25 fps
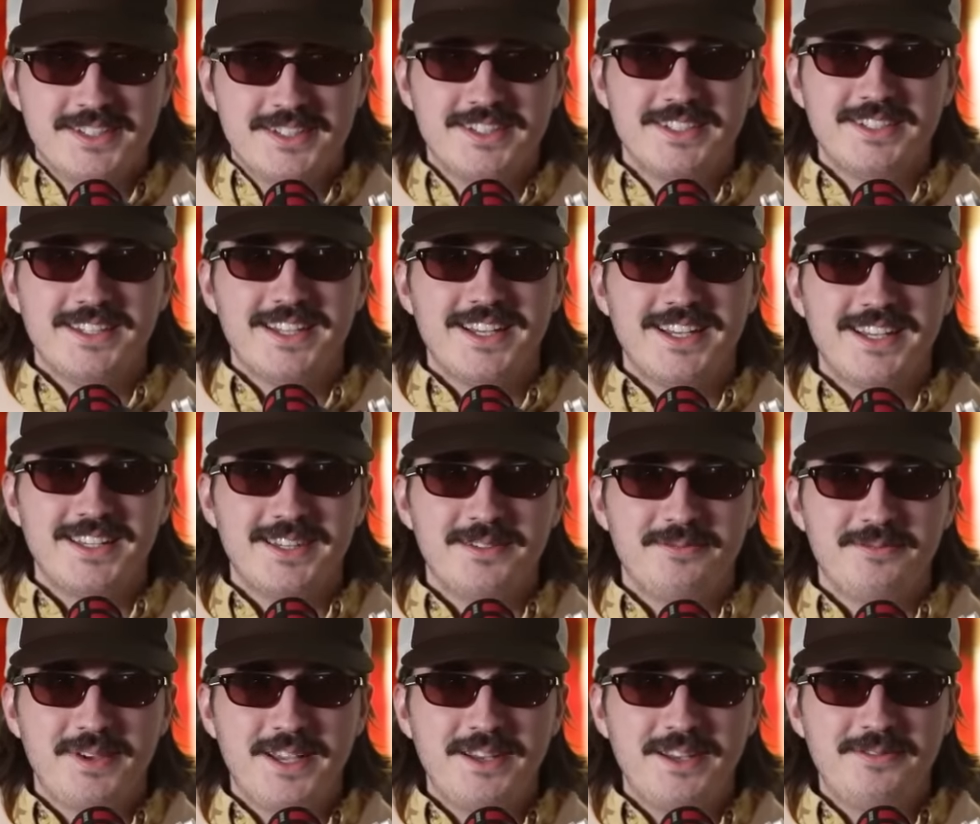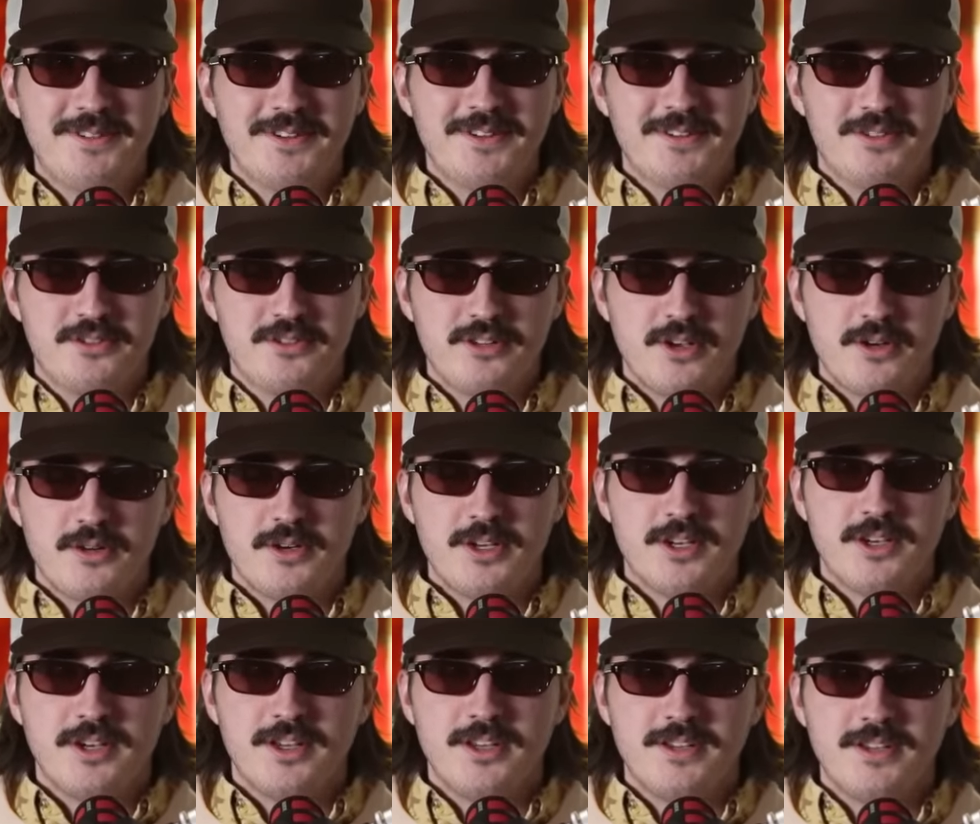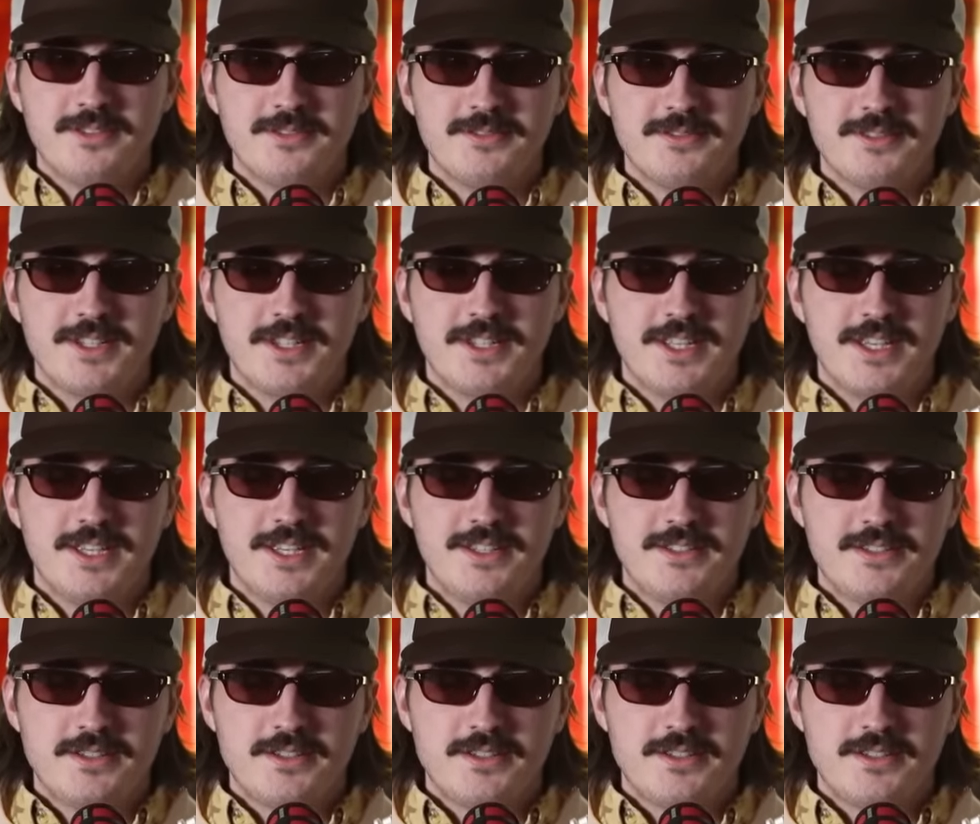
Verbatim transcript: and the paper is so good, and the ink's so